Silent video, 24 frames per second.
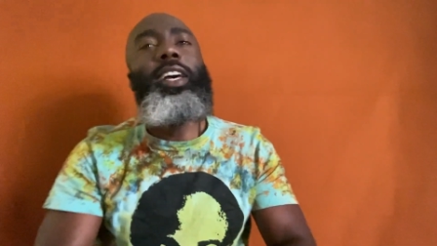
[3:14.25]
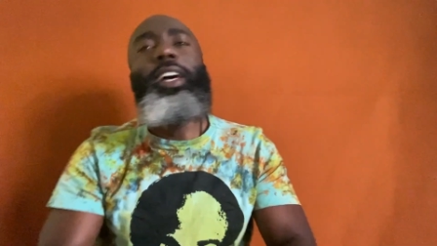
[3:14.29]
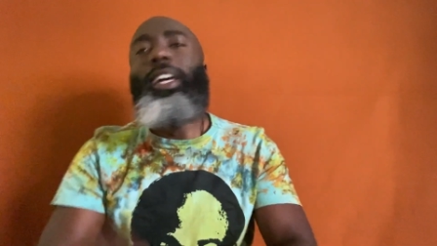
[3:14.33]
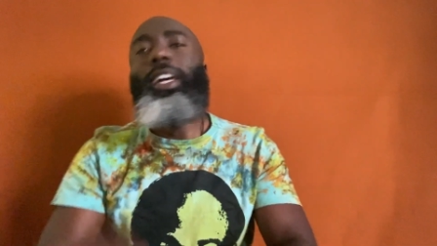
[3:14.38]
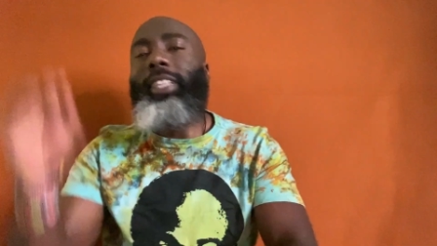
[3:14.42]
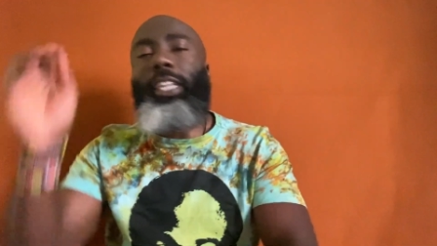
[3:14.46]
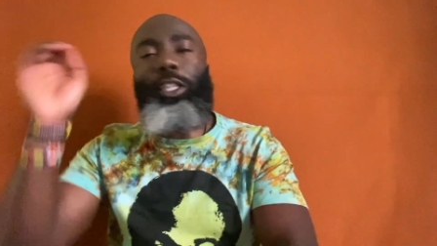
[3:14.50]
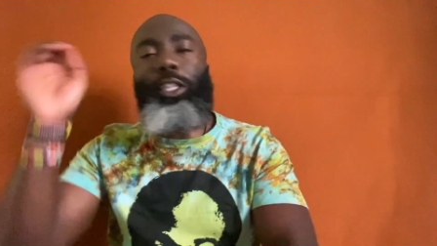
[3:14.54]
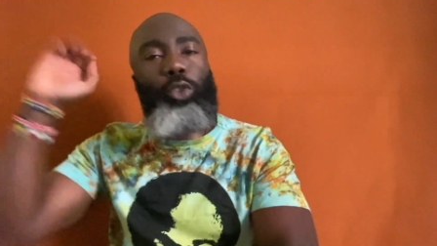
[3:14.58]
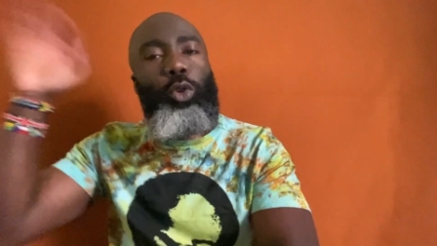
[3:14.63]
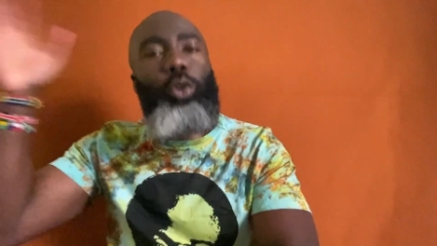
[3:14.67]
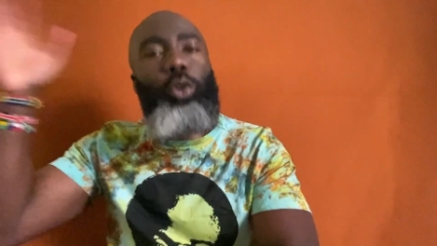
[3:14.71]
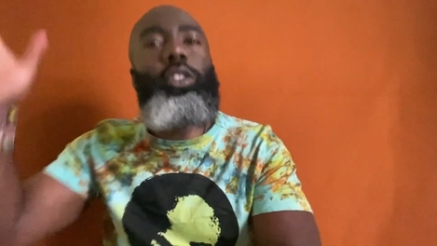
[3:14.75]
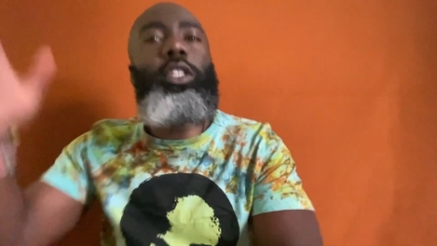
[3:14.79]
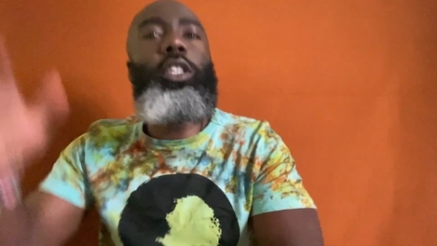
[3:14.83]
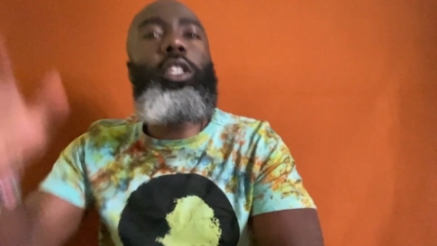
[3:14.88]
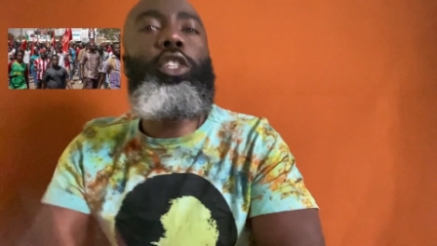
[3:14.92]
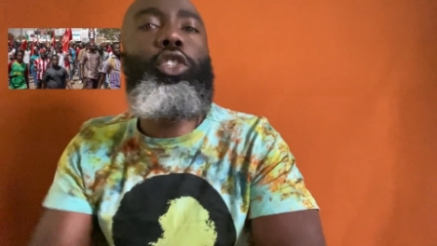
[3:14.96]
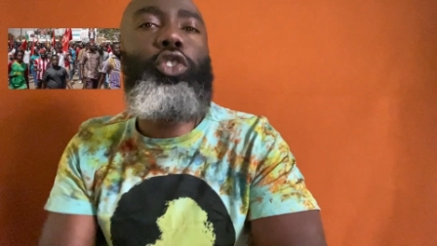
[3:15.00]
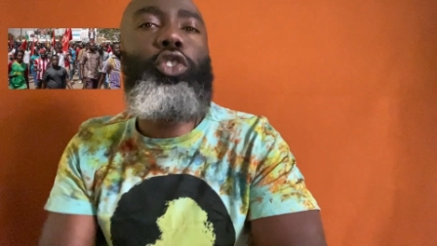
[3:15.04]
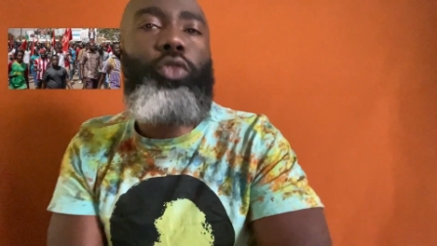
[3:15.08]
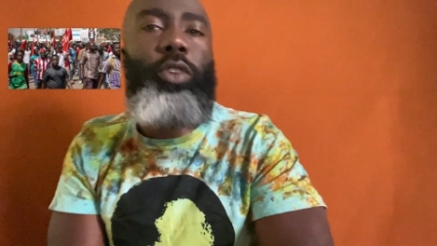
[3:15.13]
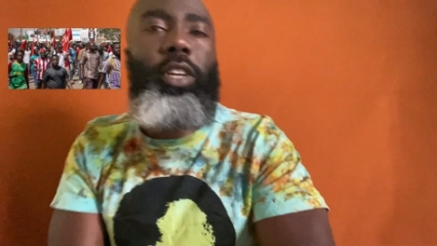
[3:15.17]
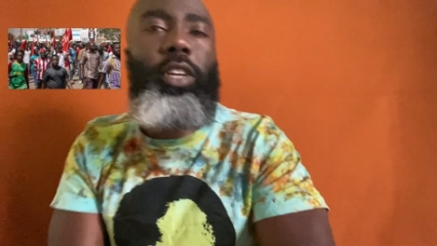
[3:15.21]
they took to the
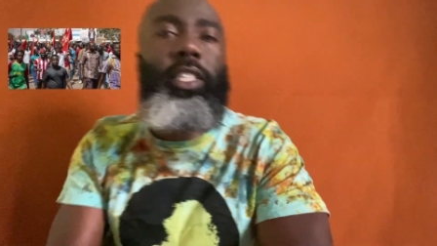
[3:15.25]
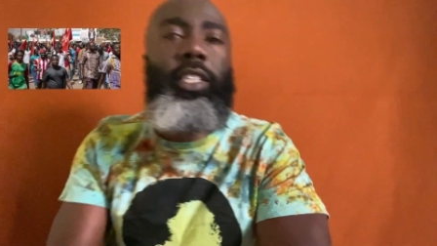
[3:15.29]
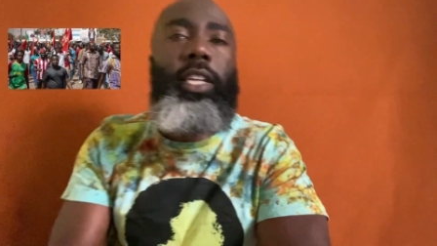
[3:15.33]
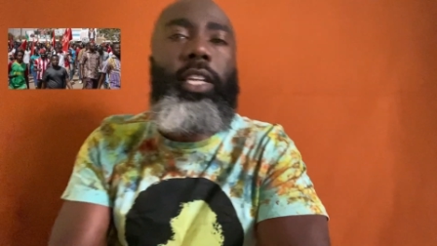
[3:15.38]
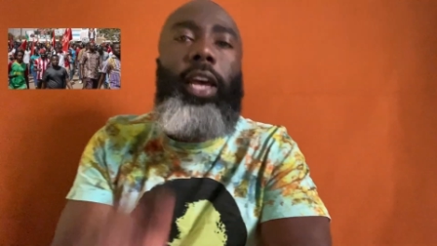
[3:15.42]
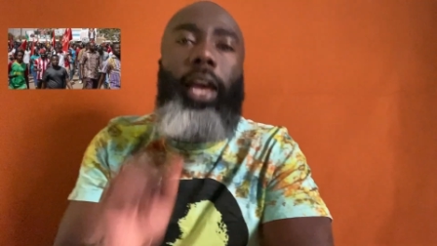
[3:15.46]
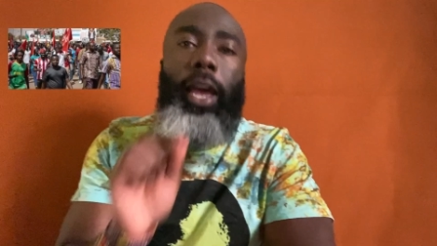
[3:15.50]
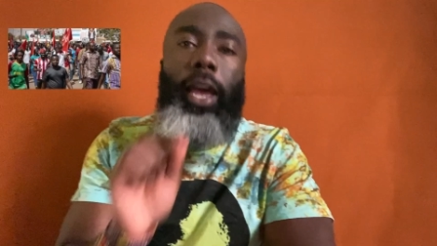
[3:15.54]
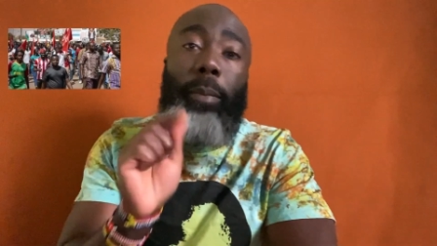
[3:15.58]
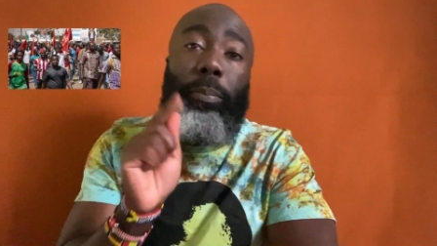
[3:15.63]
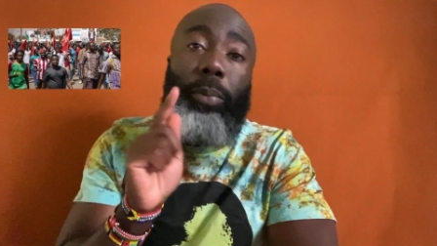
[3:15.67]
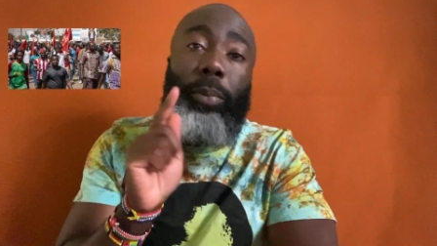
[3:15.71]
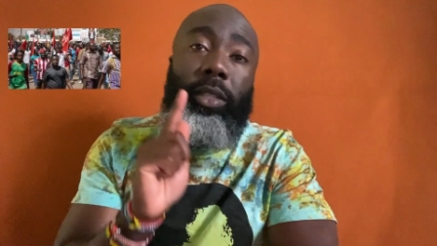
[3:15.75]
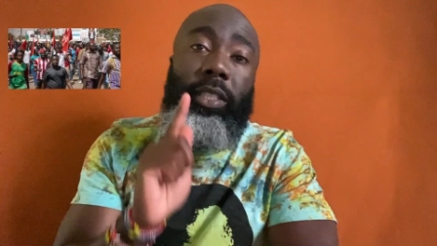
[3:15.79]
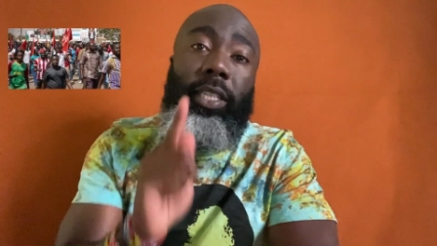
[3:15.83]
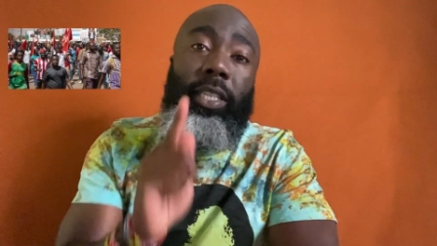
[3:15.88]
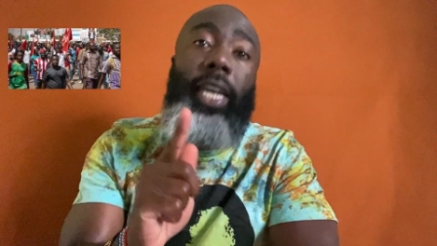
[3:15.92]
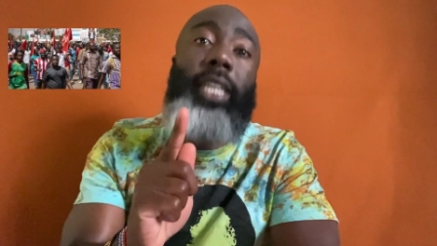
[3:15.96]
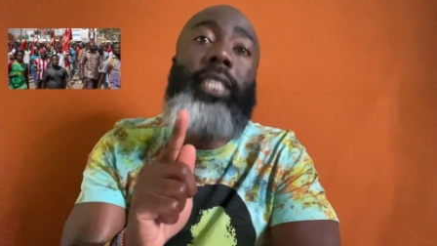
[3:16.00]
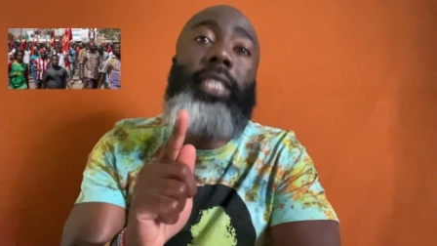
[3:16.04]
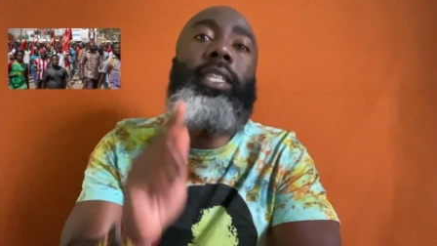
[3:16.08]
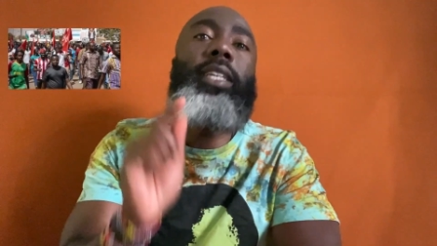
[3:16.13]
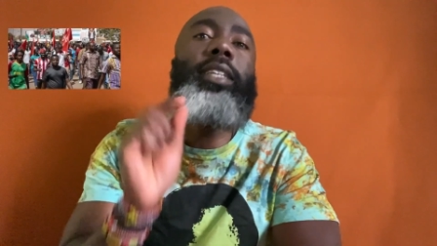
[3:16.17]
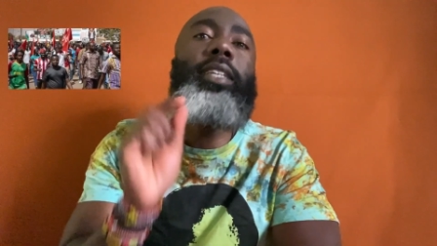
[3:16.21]
streets and
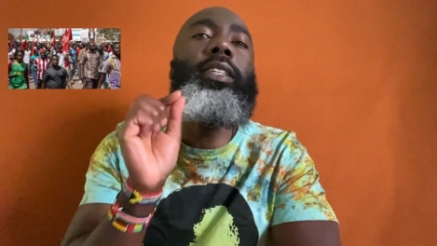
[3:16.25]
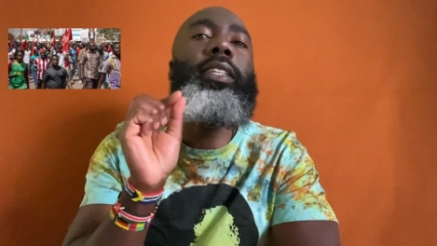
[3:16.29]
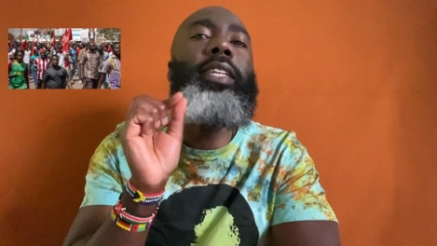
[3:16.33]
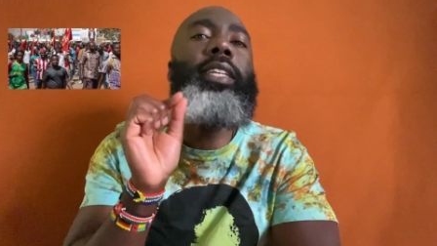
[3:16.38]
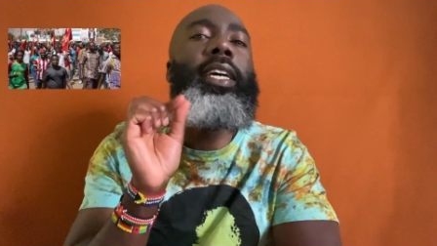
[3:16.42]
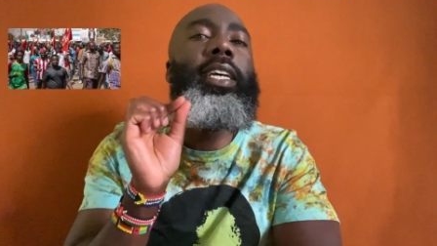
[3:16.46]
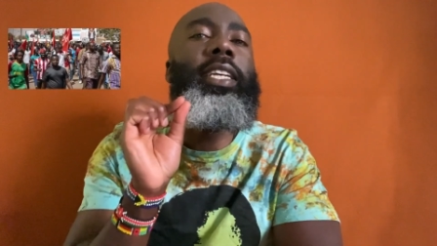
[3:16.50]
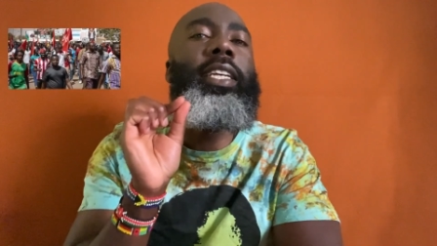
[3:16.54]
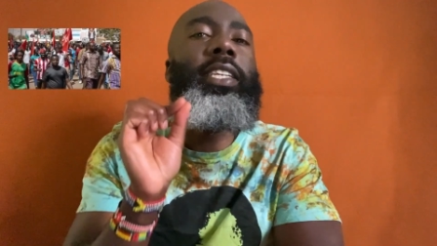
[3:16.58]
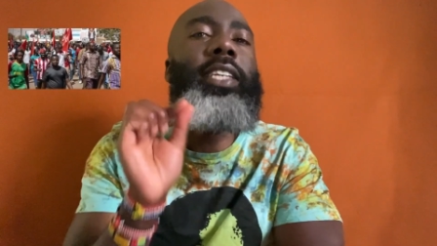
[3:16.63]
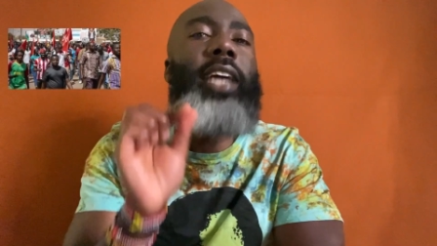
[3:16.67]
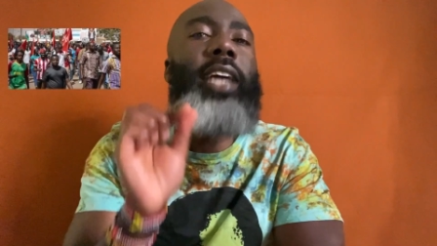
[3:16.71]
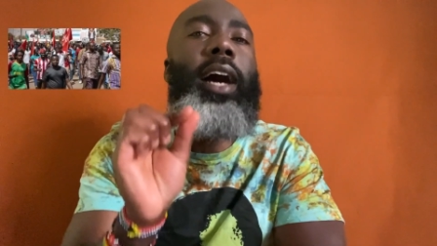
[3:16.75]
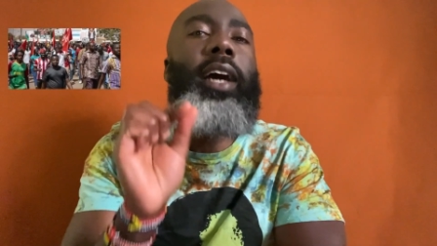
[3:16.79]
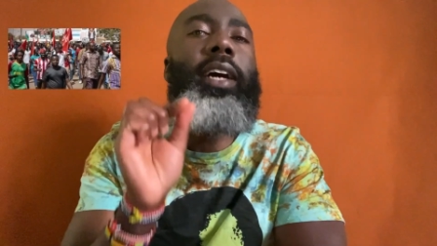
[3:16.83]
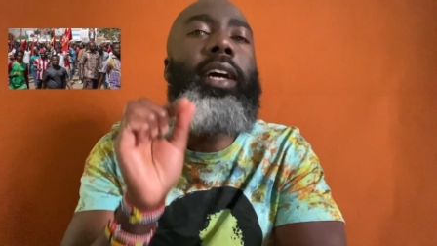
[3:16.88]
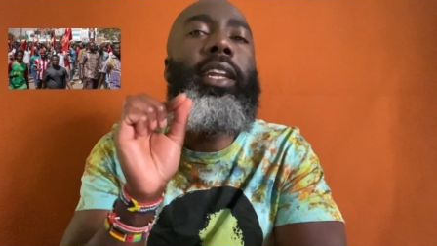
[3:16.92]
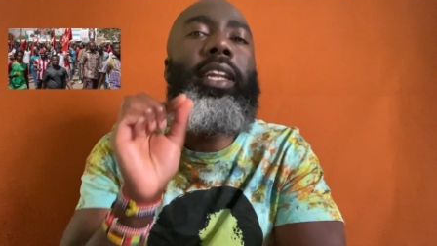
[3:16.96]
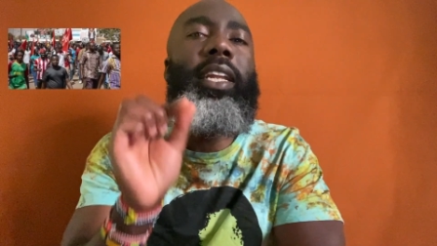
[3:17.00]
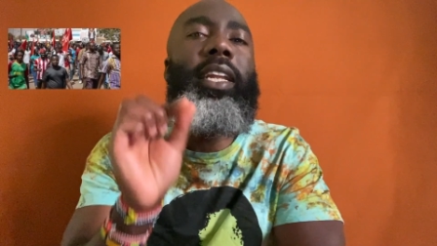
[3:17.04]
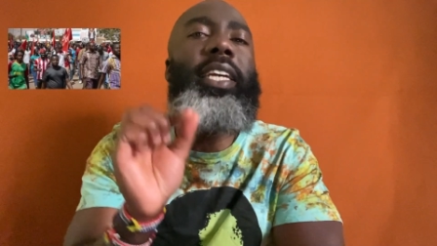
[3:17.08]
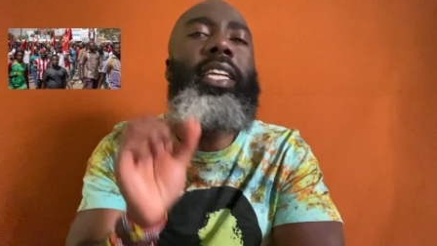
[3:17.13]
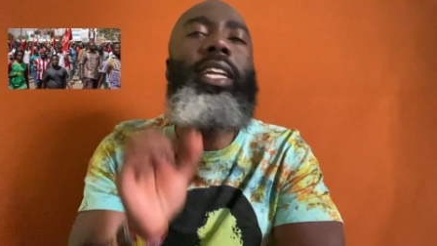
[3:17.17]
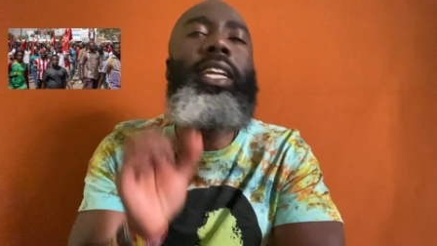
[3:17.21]
protected their young
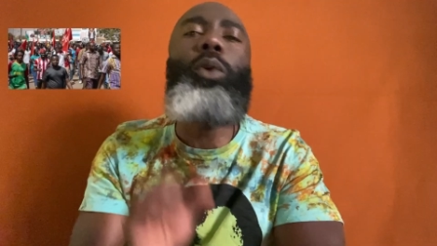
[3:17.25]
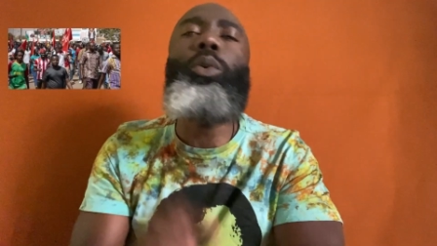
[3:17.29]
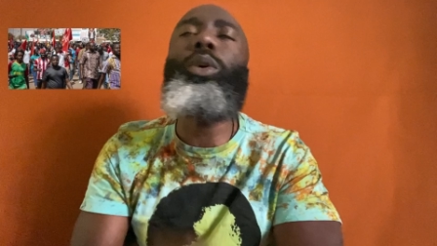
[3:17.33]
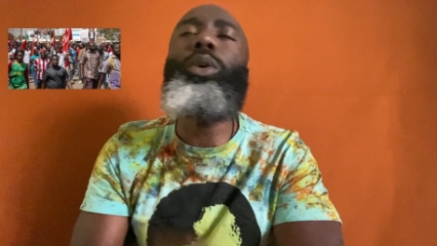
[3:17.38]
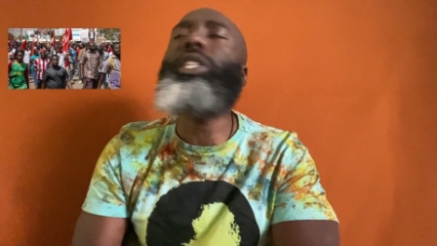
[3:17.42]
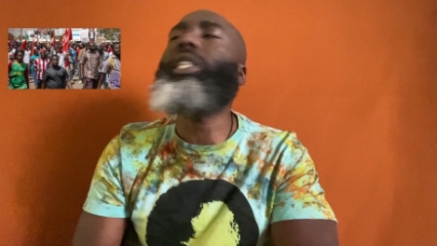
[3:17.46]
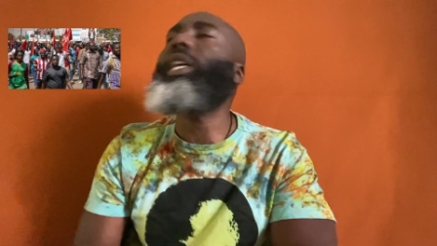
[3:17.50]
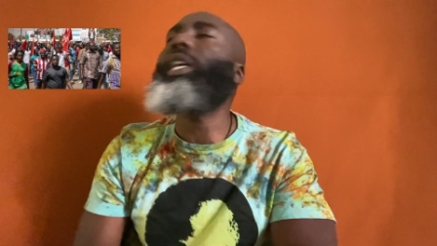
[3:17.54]
leader which